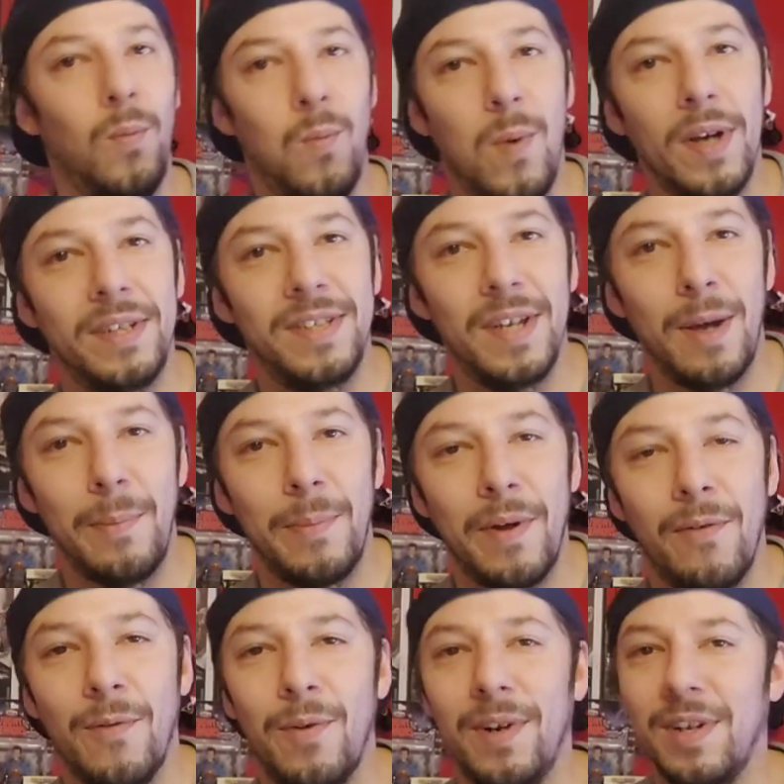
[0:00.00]
What's up,
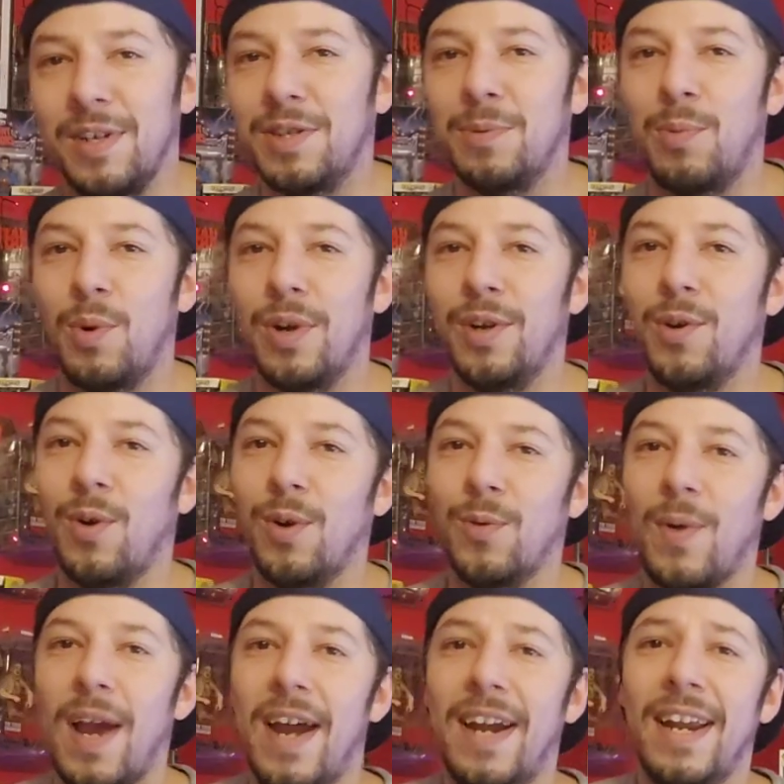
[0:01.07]
everyone? It's your boy
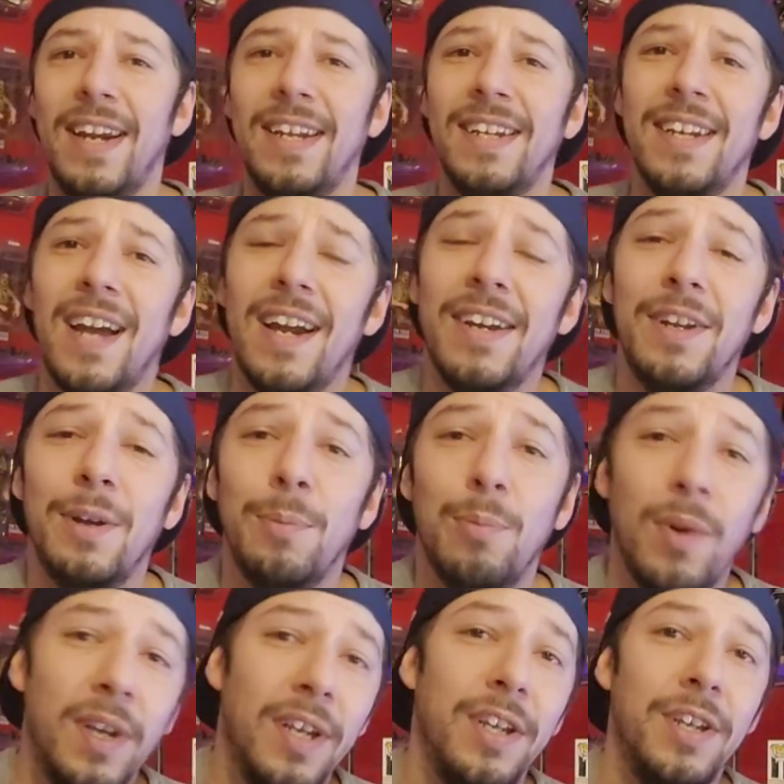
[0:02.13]
NorenRad89 here,
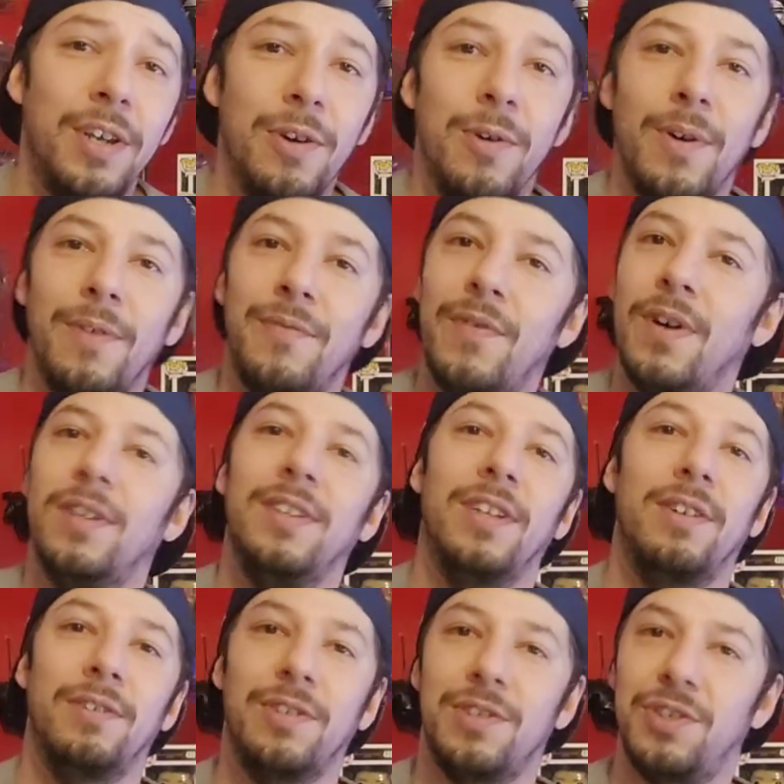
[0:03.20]
bringing you a fun
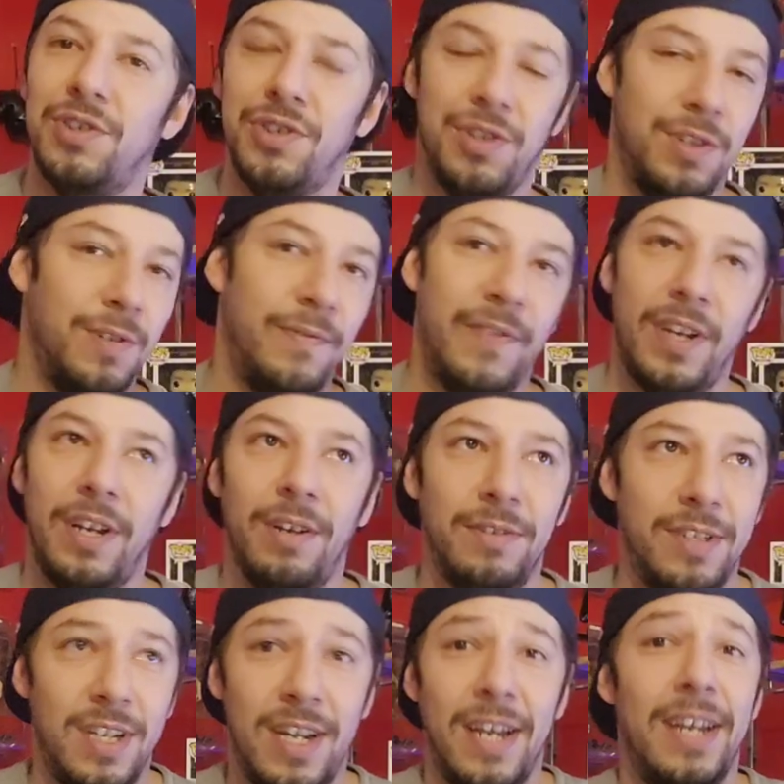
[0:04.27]
little just chill video
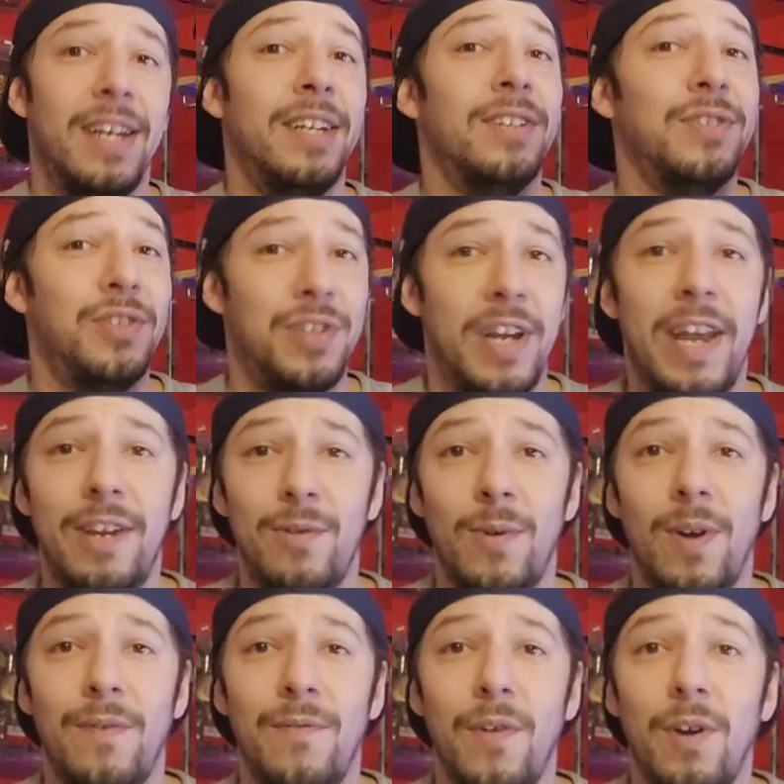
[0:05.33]
today. It is
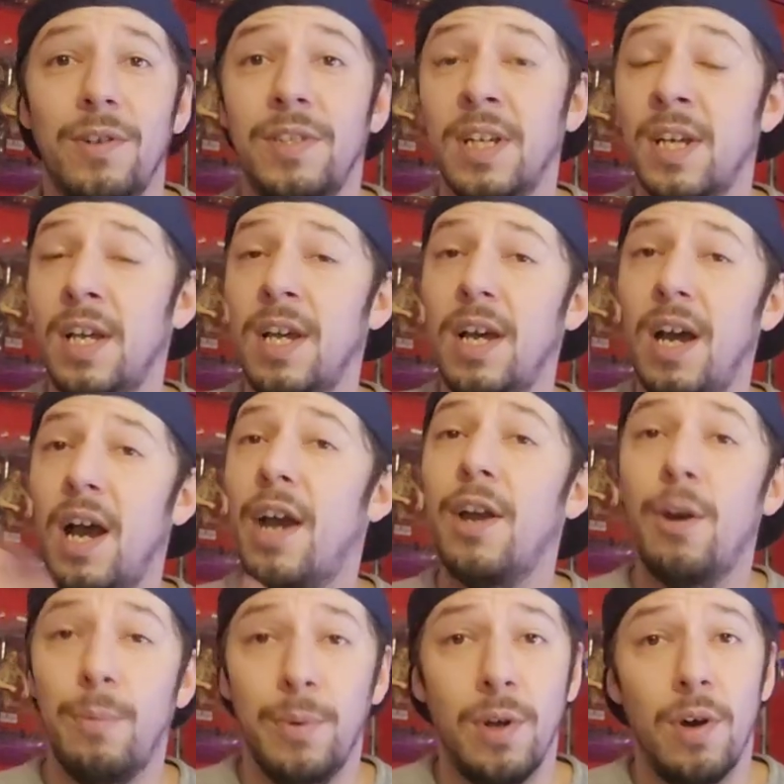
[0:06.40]
January 1st. I
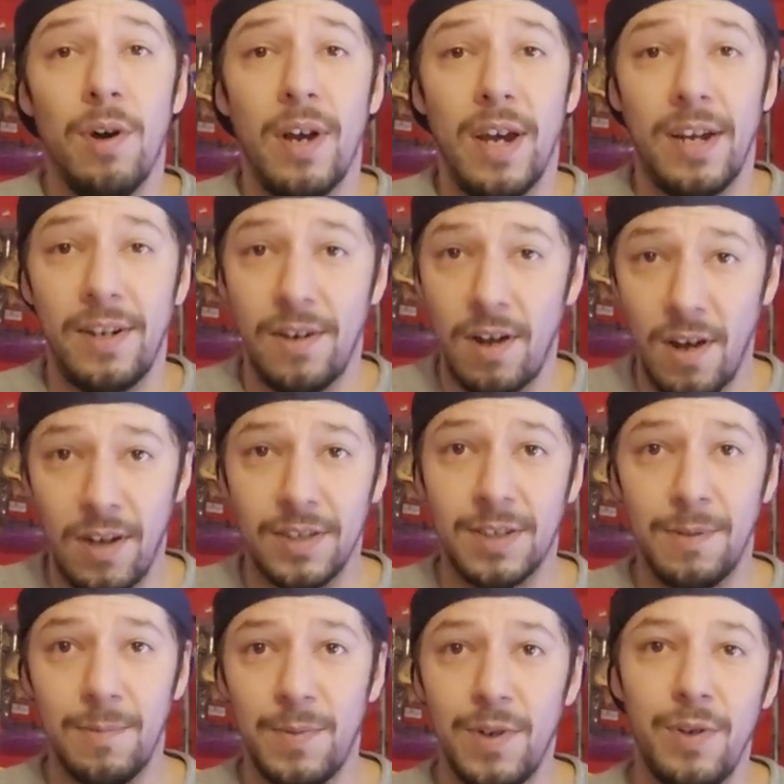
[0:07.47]
hope you all had an
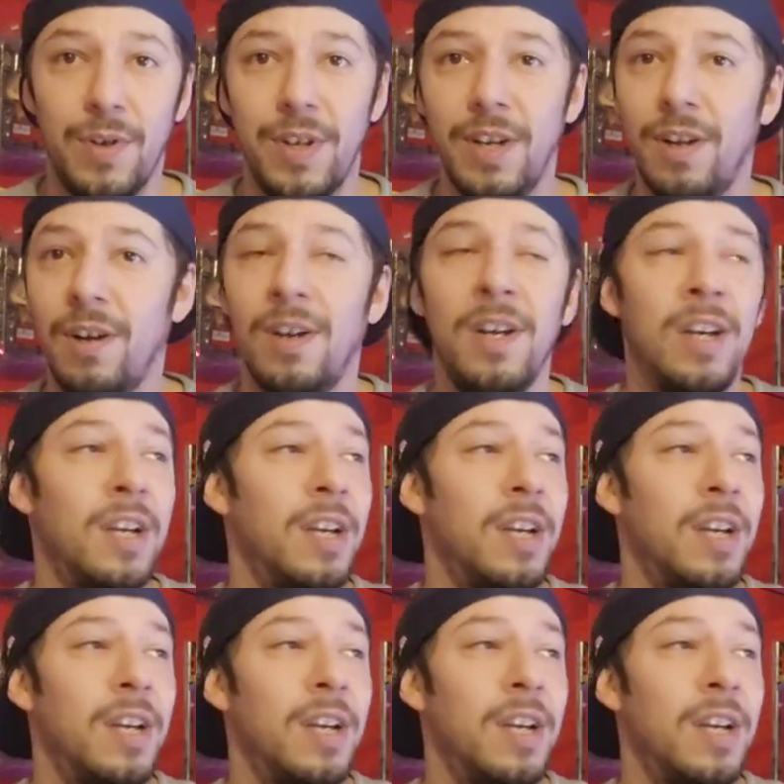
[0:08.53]
awesome new year.